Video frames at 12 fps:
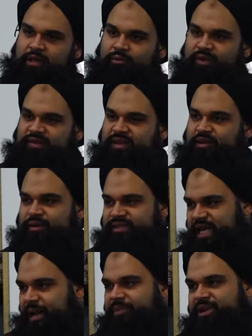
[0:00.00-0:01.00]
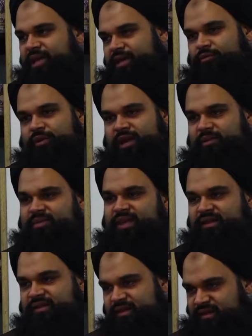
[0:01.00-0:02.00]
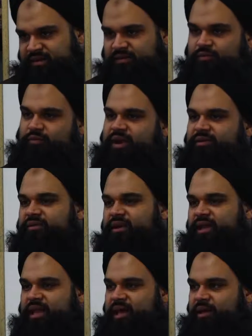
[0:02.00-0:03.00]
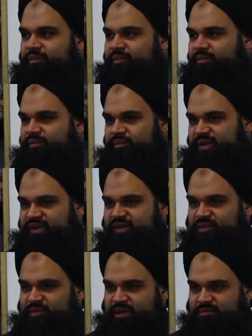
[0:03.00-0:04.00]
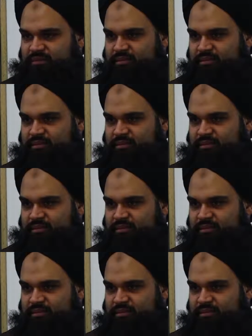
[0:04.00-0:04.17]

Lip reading: We say, no, it's happening, and what it means is whatever Allah means it to mean.